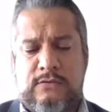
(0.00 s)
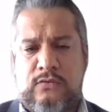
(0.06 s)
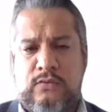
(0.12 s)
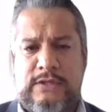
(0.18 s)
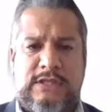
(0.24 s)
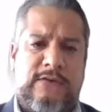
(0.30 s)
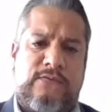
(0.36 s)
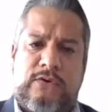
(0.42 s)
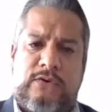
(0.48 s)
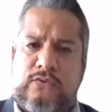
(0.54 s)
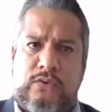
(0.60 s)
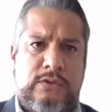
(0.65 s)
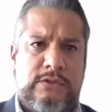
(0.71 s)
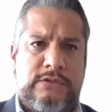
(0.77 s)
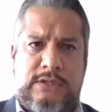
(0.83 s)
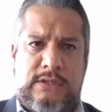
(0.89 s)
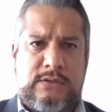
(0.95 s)
with different
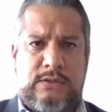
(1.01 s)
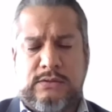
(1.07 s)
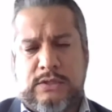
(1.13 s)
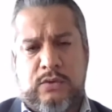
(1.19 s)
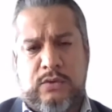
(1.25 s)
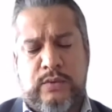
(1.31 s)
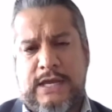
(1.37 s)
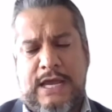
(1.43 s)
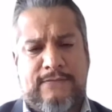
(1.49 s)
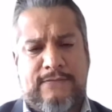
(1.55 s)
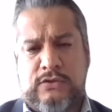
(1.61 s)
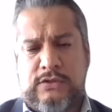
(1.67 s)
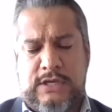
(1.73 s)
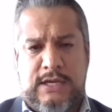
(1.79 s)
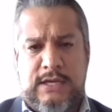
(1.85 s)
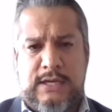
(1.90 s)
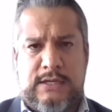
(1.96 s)
rules and that we have
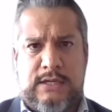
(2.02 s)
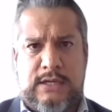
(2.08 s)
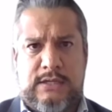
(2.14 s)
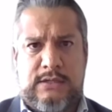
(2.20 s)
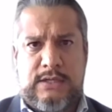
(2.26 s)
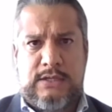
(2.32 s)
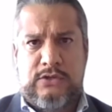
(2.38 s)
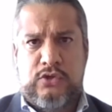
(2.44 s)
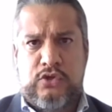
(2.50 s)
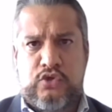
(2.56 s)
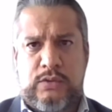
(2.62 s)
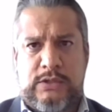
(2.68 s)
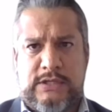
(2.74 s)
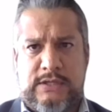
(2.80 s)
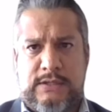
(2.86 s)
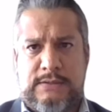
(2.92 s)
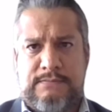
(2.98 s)
today, and
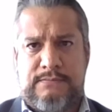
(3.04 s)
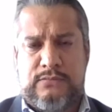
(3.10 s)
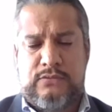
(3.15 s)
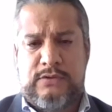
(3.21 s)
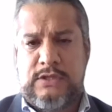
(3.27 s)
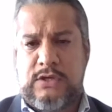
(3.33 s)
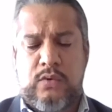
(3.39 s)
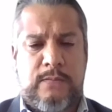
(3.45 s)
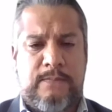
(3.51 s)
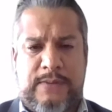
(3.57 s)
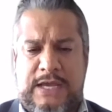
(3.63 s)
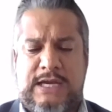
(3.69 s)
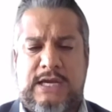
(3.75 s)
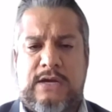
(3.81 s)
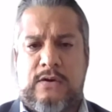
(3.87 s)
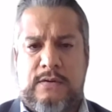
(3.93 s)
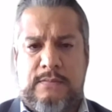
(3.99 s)
usually they were
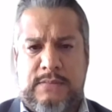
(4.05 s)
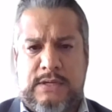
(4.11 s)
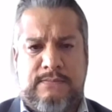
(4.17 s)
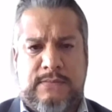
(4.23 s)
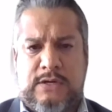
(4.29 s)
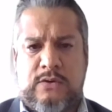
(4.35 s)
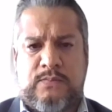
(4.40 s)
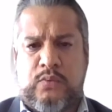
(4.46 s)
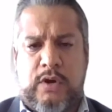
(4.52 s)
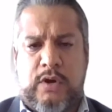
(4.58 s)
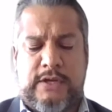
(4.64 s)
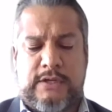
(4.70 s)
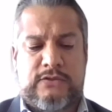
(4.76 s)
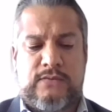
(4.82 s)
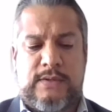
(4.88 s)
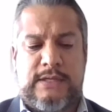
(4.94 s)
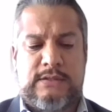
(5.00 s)
bigger
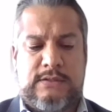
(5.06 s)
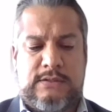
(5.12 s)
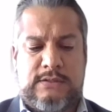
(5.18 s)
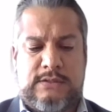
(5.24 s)
projects, right?